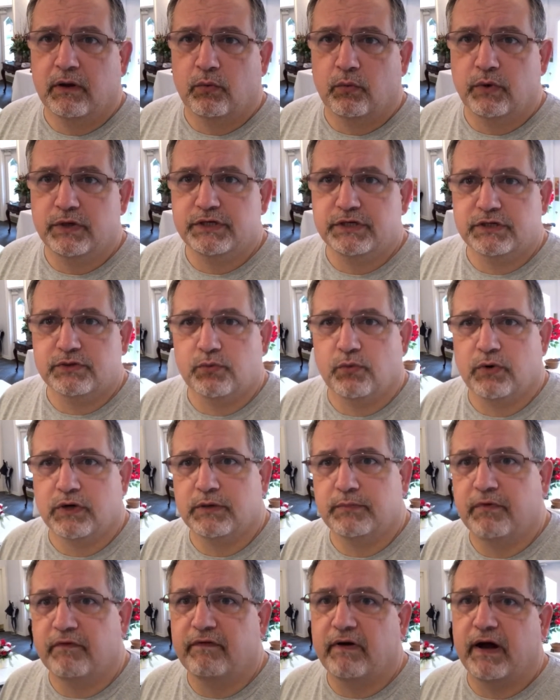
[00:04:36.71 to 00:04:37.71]
We just want to
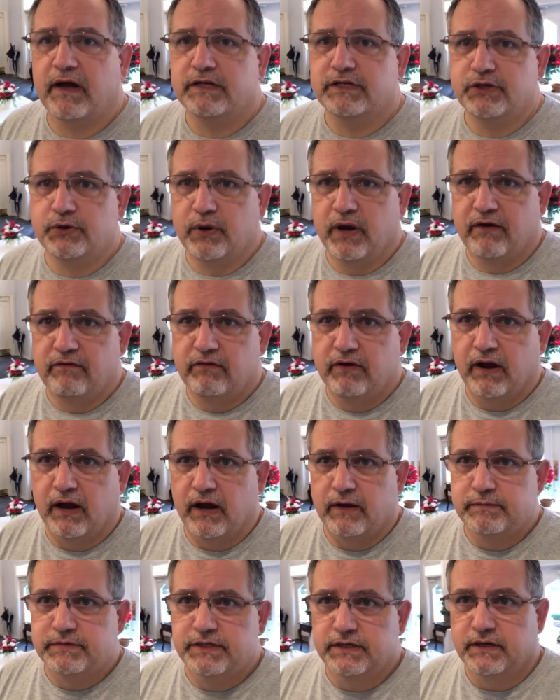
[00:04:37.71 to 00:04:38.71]
provide you every
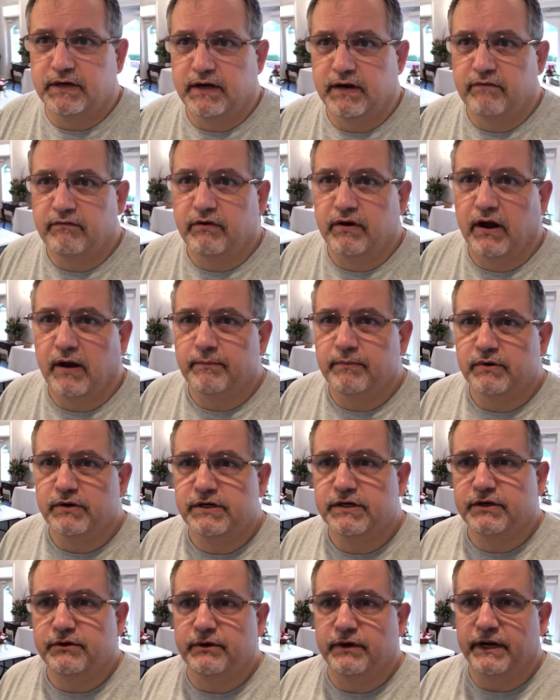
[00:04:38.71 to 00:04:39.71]
option and every
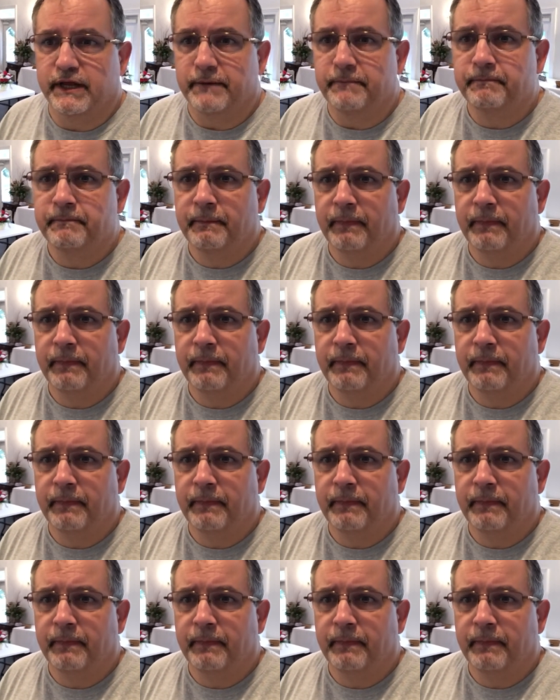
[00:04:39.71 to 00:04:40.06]
opportunity.